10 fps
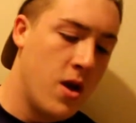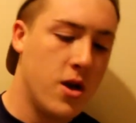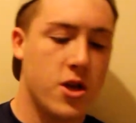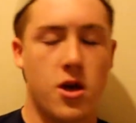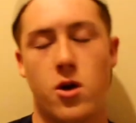
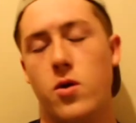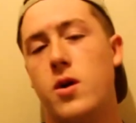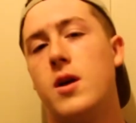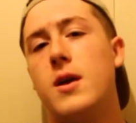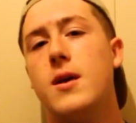So,
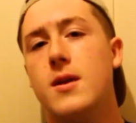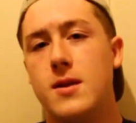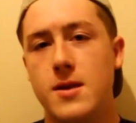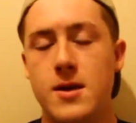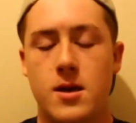
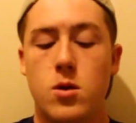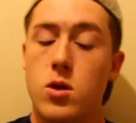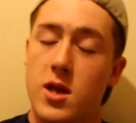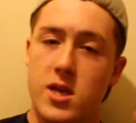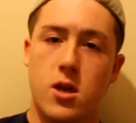
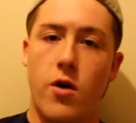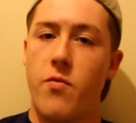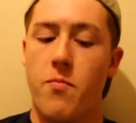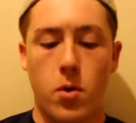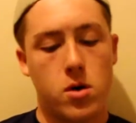let's start off
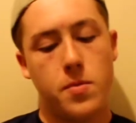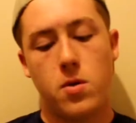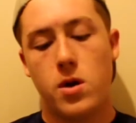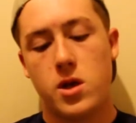with bodybuilding.